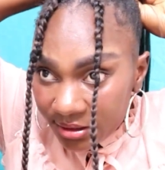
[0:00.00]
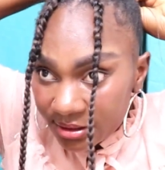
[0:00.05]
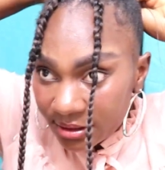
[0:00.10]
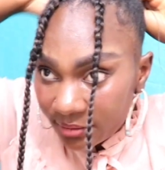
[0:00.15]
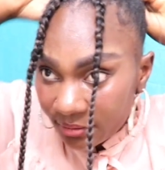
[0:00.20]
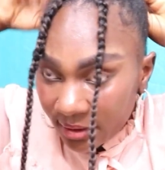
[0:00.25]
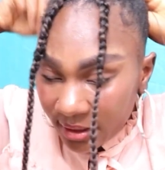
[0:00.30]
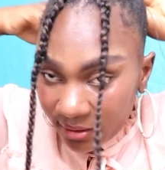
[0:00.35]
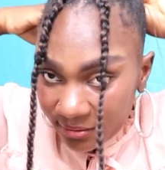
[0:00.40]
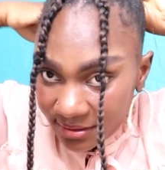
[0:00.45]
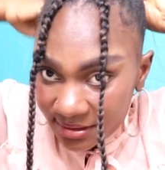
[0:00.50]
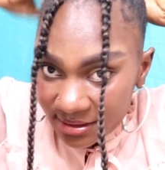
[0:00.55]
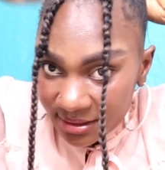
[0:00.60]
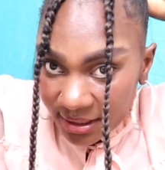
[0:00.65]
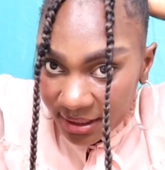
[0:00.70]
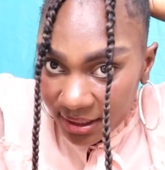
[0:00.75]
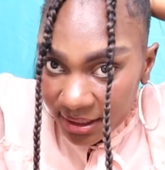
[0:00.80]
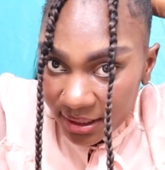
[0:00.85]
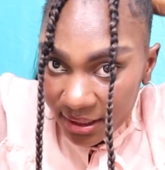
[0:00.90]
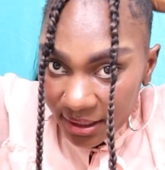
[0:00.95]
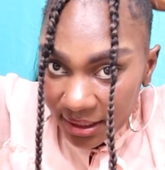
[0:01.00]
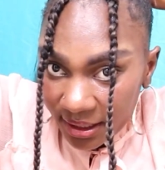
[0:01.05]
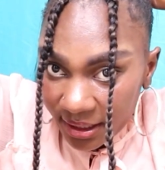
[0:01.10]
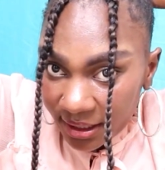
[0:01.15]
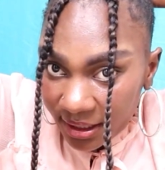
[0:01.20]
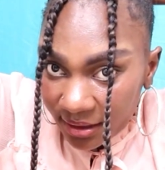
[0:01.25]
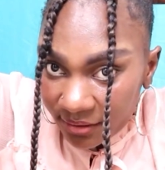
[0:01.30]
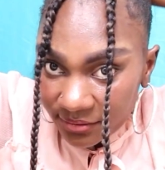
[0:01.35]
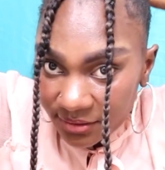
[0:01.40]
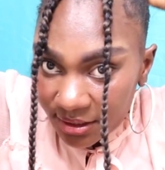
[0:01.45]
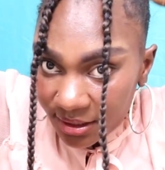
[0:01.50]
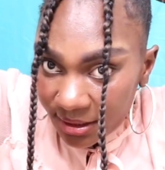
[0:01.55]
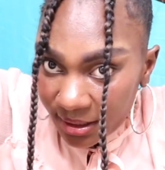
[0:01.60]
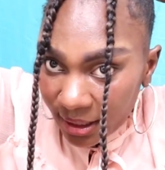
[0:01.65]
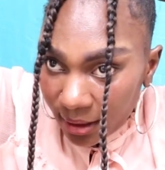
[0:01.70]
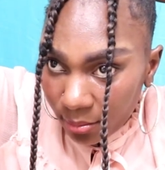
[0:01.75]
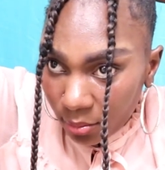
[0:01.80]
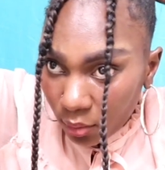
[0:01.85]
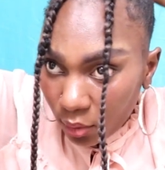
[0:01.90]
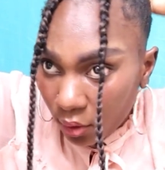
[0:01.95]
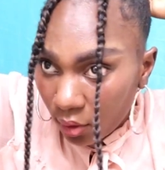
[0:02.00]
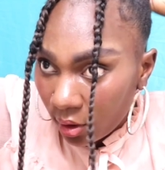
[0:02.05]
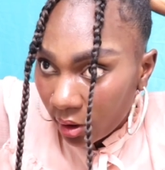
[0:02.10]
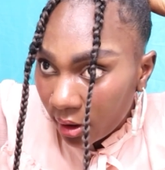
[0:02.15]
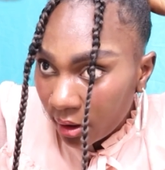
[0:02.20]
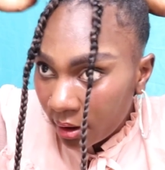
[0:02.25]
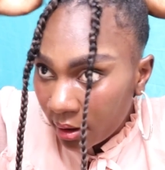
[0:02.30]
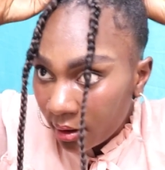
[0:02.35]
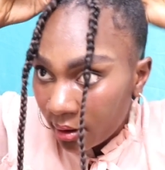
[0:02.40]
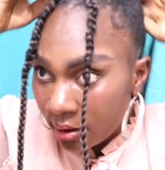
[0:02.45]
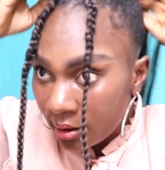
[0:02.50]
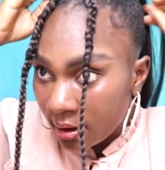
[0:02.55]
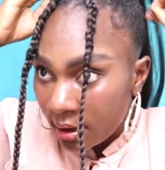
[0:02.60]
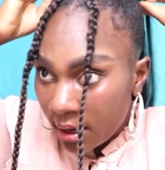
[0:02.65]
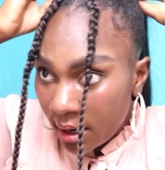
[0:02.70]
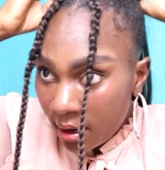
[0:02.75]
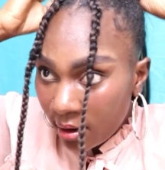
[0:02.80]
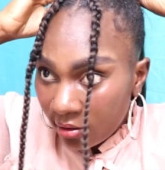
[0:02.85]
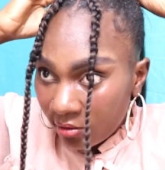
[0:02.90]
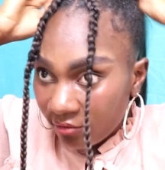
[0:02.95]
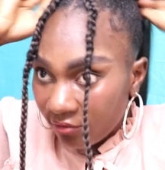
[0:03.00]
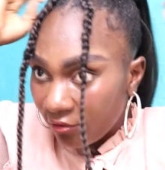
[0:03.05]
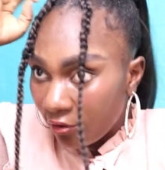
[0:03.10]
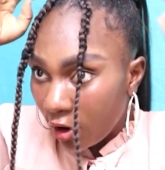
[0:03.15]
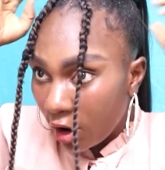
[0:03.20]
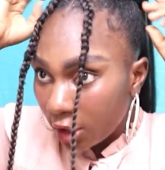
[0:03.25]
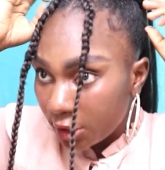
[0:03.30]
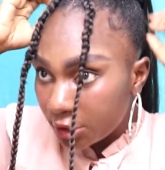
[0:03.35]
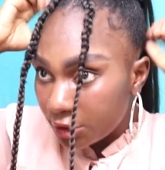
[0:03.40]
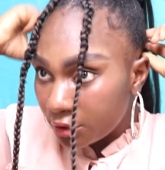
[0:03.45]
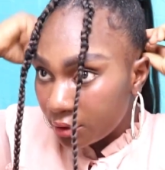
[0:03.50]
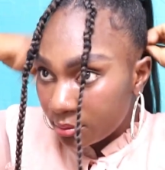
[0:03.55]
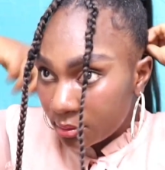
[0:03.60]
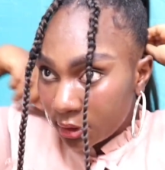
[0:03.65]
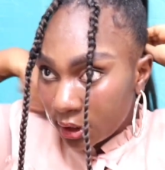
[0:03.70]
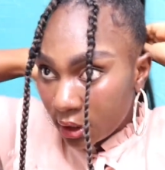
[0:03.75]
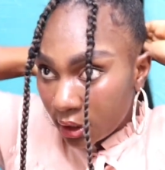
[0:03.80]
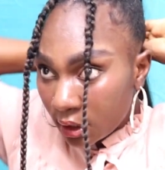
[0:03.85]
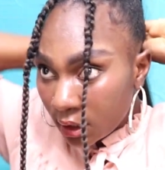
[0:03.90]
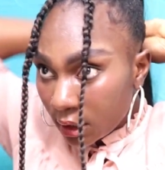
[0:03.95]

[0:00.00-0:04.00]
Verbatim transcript: y'all see what I was saying? It gives it that more volume